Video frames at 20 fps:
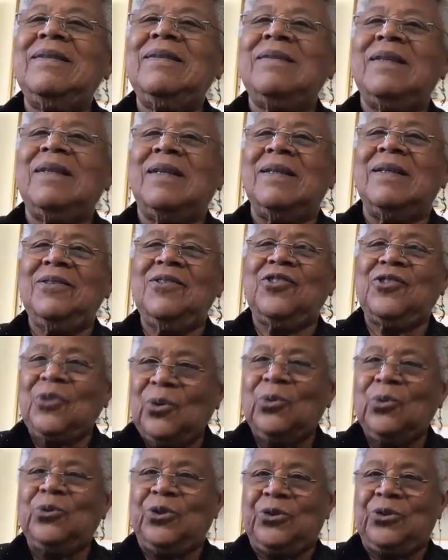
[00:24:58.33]
the
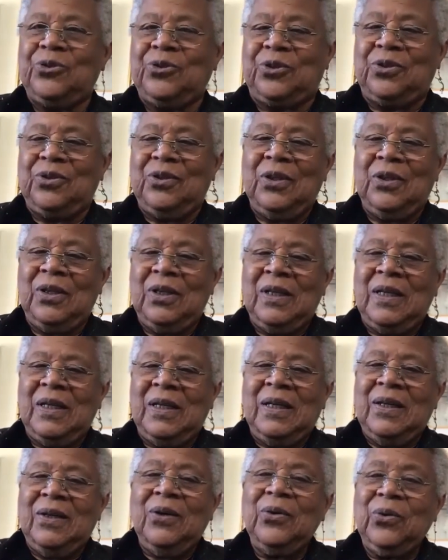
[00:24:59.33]
soldiers
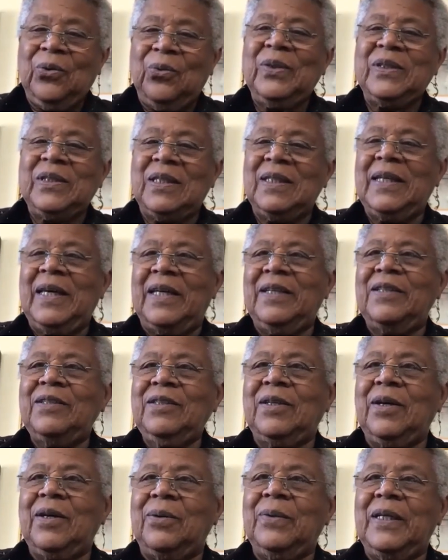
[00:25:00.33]
who wouldn't let us
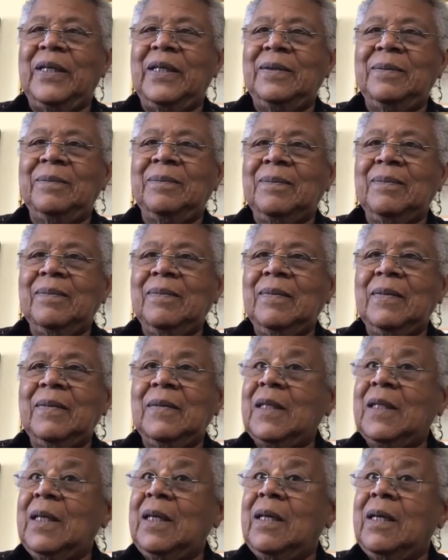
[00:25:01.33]
go in.
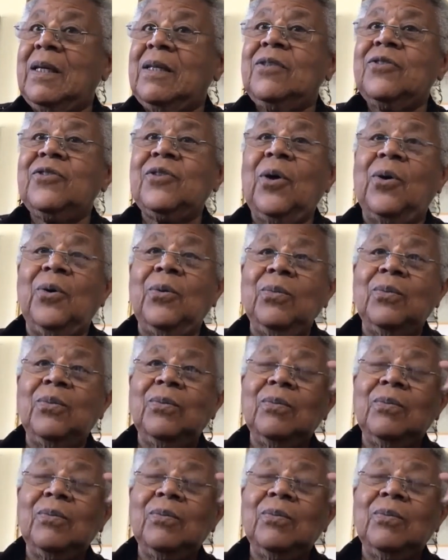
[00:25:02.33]
So,